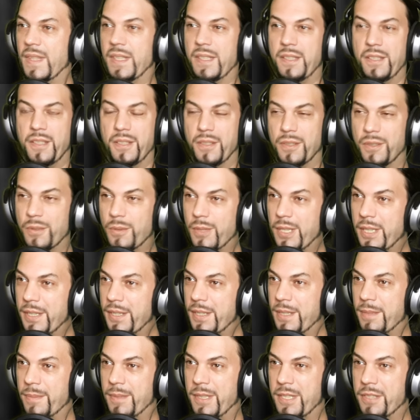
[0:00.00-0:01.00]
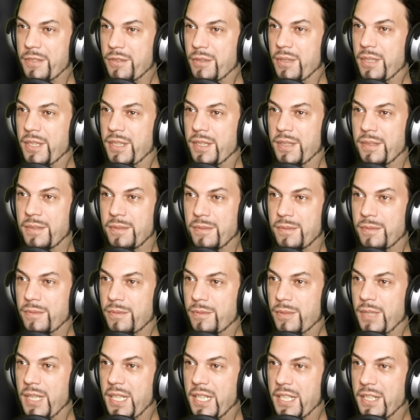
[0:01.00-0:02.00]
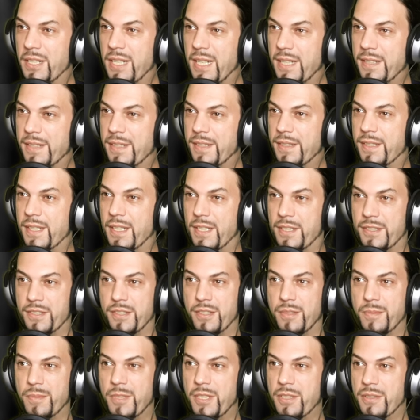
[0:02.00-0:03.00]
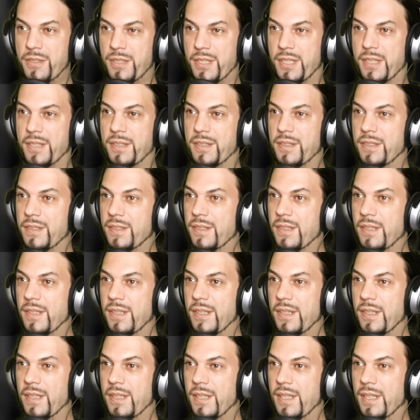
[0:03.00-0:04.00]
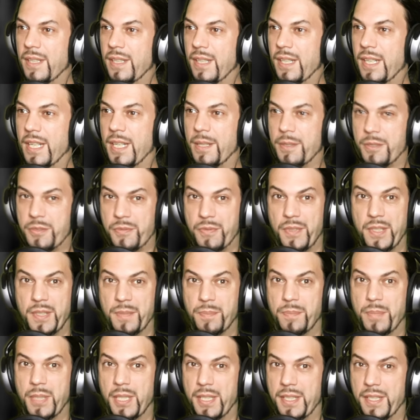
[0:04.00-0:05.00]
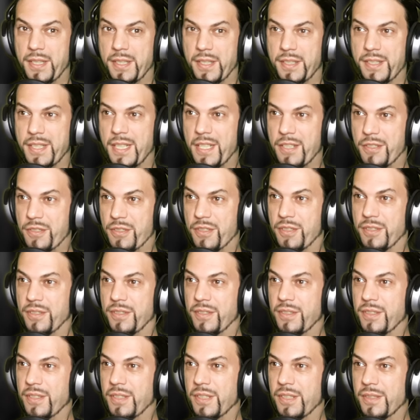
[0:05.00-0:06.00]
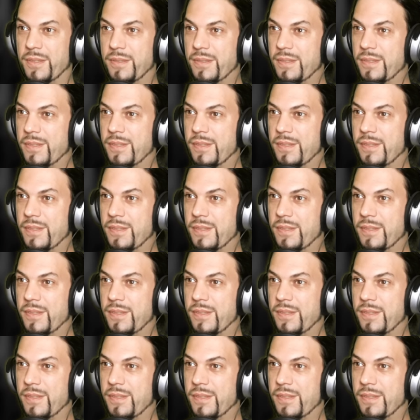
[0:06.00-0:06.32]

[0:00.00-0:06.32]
You know what? I'm actually really glad that there's no music. It helps with building attention, you know?